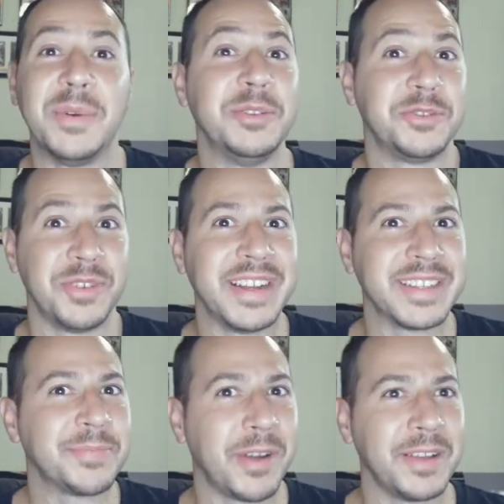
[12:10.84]
Anyone who
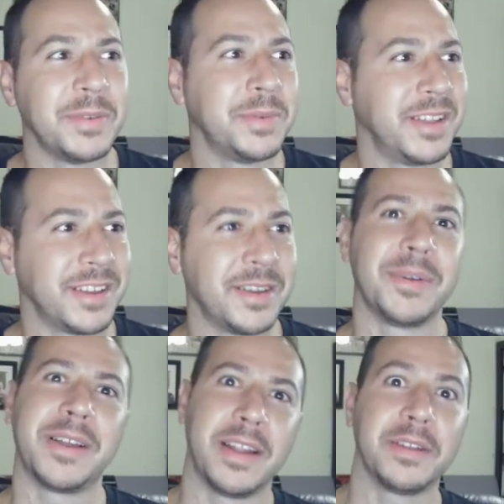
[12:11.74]
drinks probably would be like,
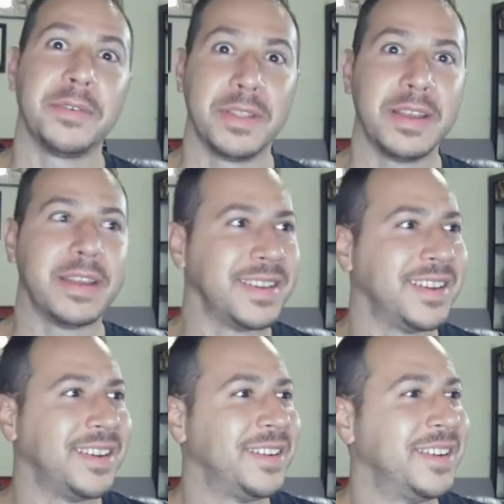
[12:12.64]
oh my god, I can relate,
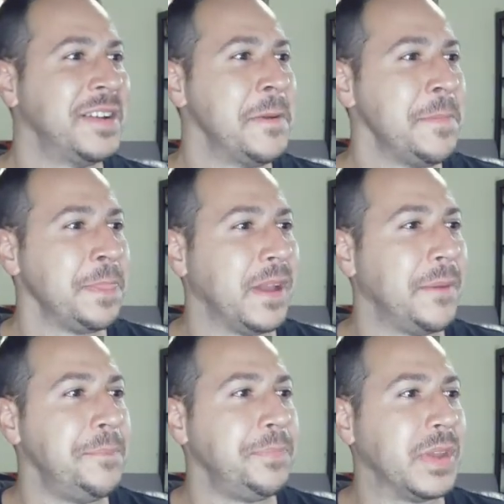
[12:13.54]
you know?
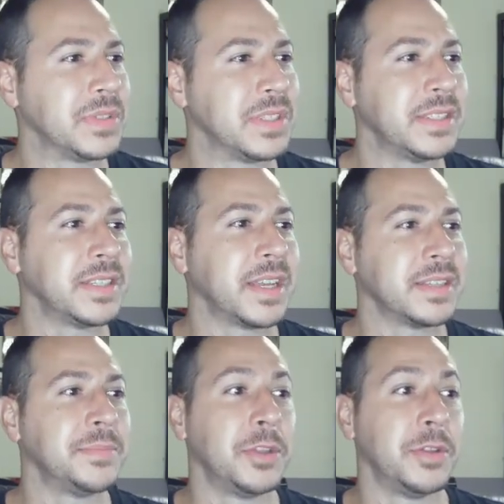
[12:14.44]
It was nice to
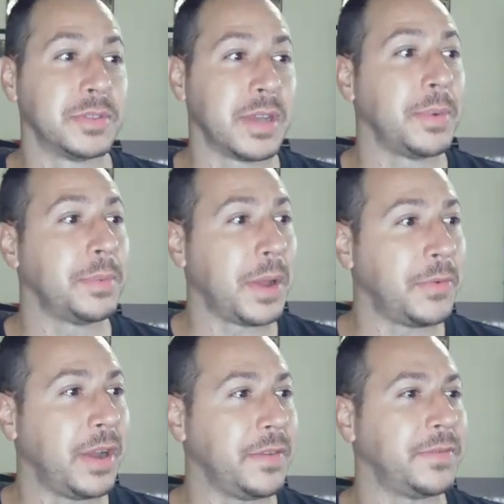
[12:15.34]
get some alone time with my
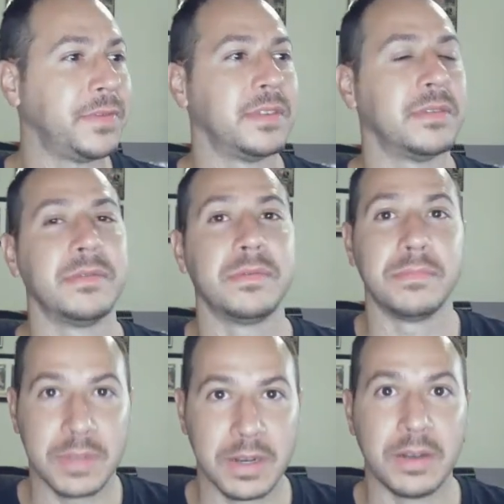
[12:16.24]
wife.
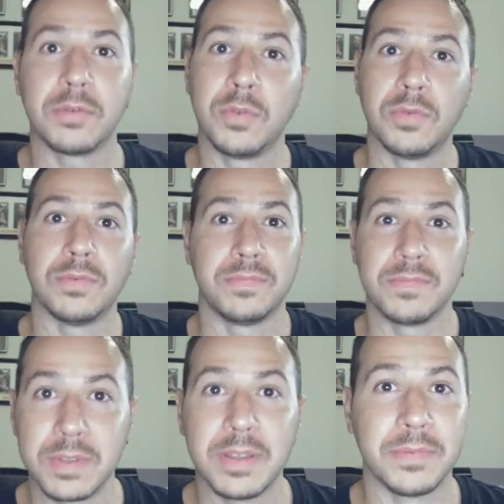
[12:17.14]
You know, cool.
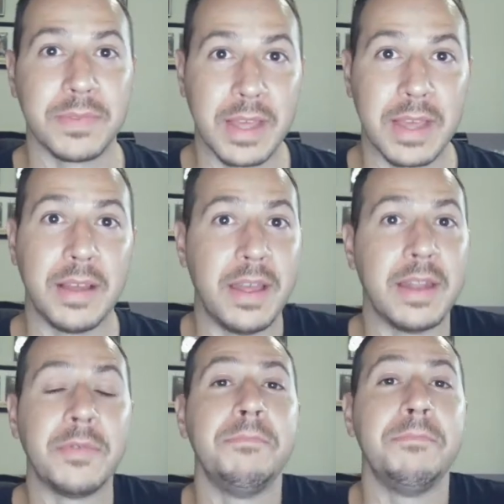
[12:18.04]
That
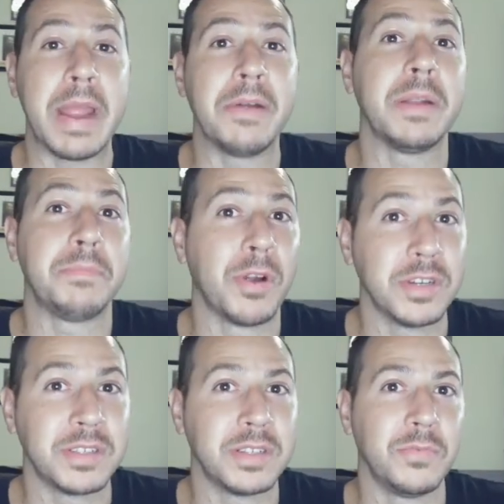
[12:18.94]
any married
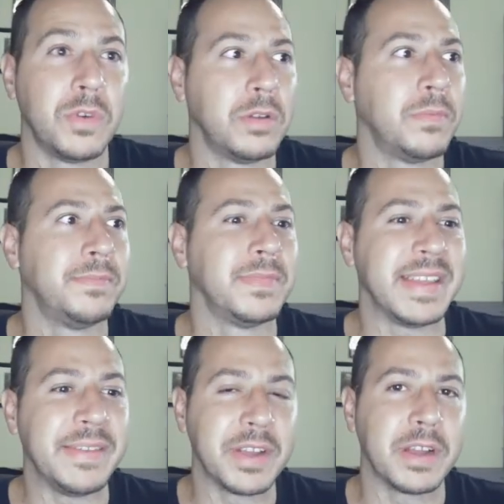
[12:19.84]
person will
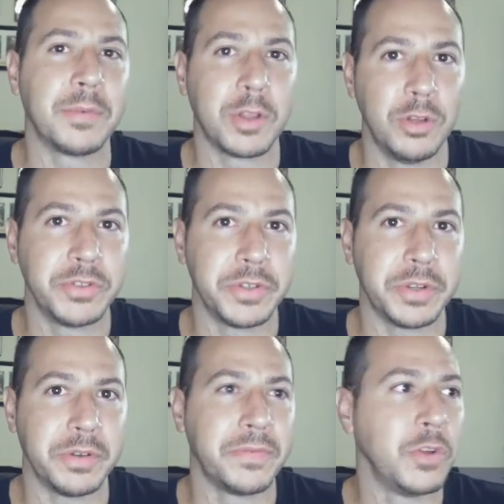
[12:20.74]
even come closer
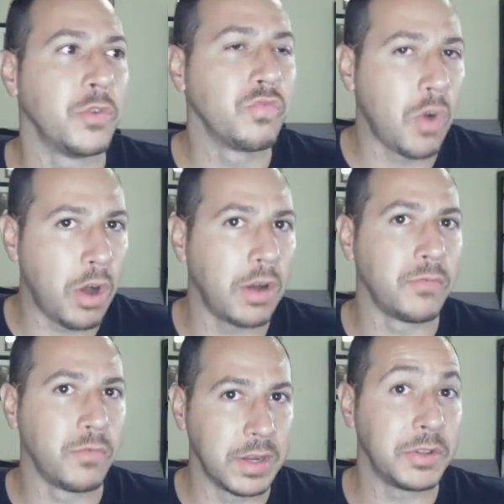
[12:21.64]
to you. If you're raw
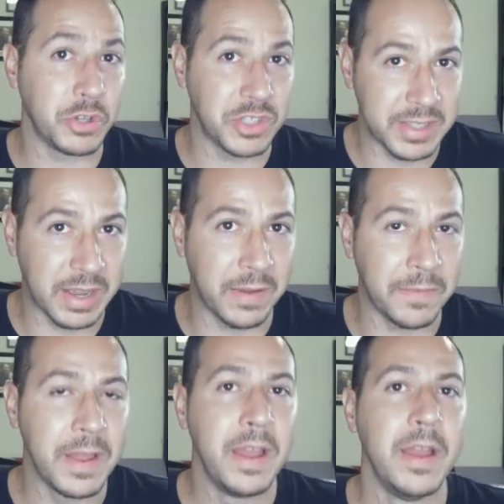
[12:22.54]
and real in
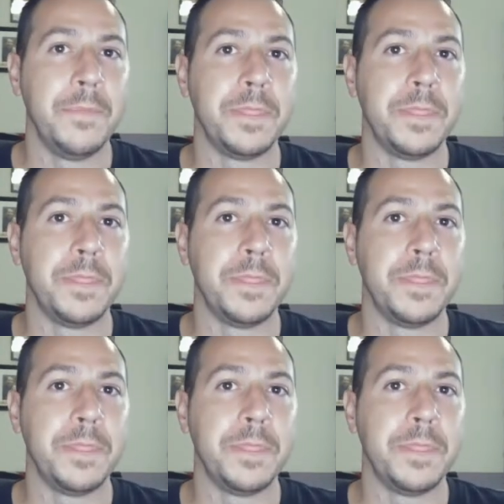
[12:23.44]
yourself,